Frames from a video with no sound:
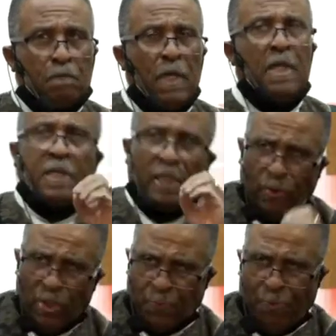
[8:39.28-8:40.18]
the
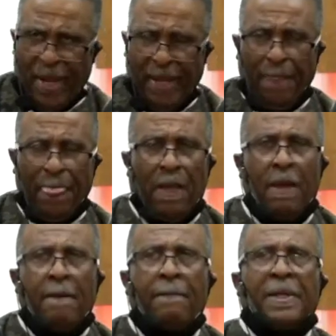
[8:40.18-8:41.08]
Lord's Prayer.
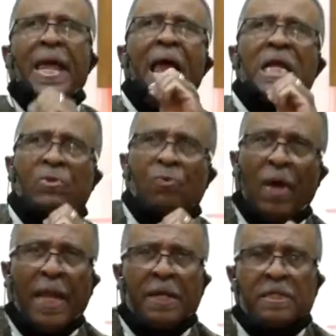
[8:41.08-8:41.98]
But in
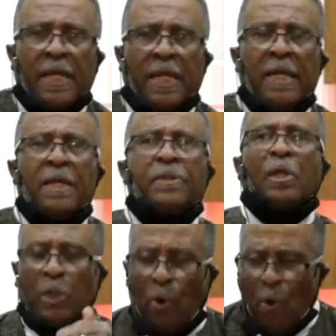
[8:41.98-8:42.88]
actuality, the
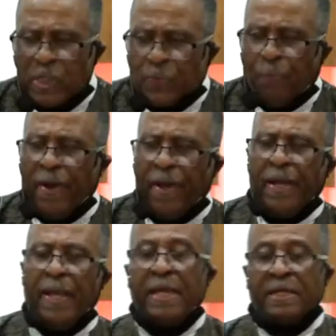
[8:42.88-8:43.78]
Lord's Prayer
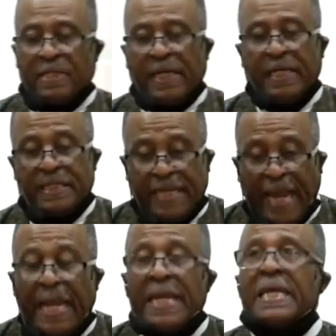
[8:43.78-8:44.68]
is
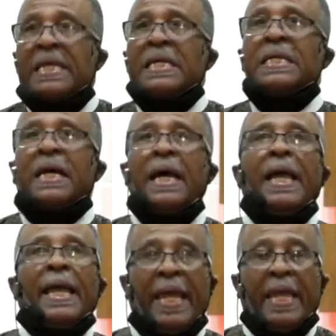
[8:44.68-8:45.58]
contained
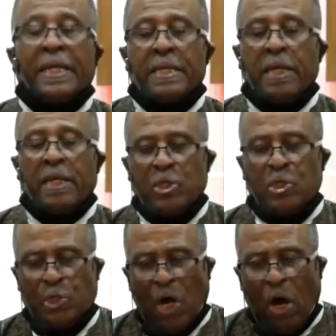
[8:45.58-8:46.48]
in
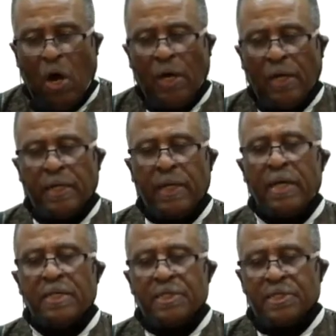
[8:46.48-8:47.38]
John
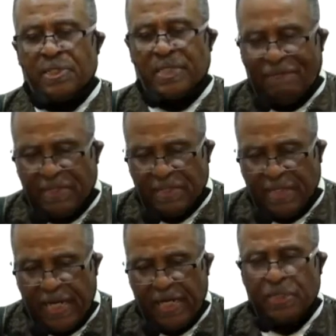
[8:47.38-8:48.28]

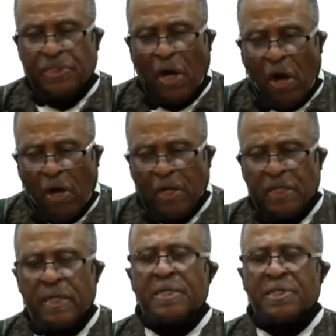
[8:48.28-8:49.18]
17.
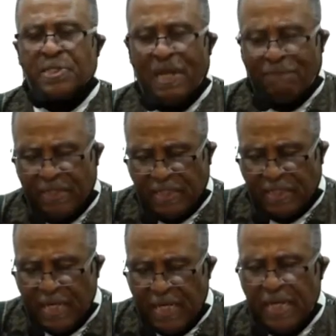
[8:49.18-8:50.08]
John
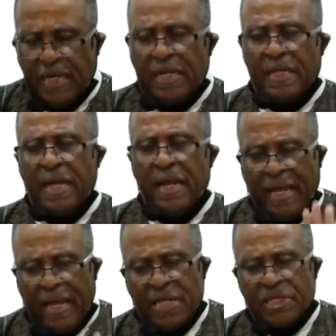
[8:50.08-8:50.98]
17
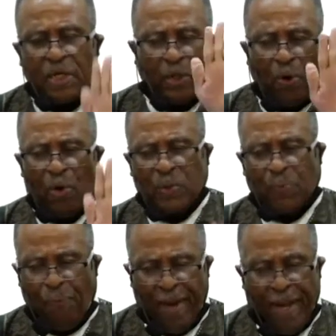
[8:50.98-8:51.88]
is the Lord's
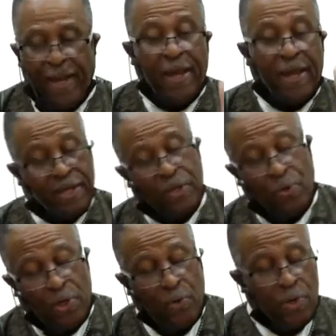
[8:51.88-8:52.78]
Prayer. And you,
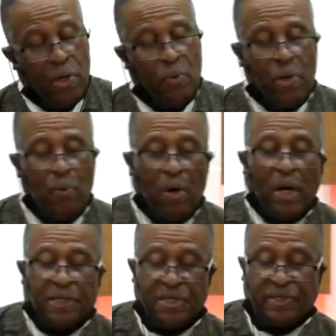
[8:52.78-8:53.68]
you, you, you will
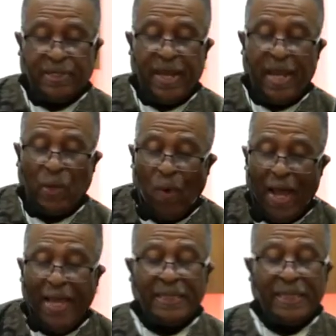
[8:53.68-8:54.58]
understand
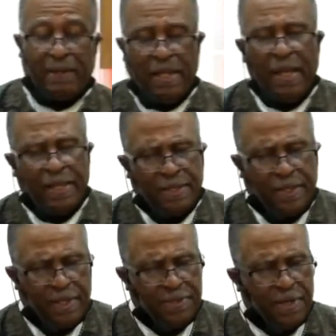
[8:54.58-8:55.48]
why. The, the,
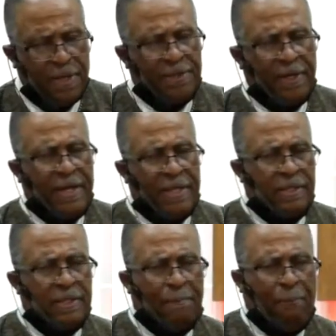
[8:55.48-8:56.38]
the, the,
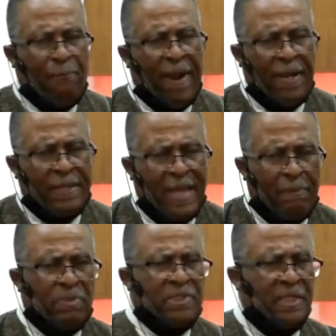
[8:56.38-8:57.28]
the prayer that
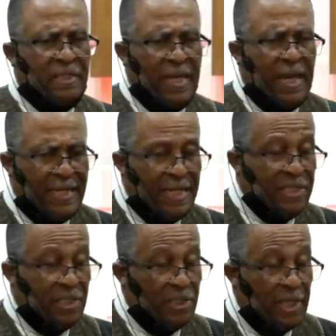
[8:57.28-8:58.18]
was contained, that is
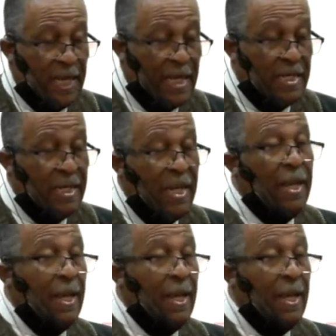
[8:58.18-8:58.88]
contained in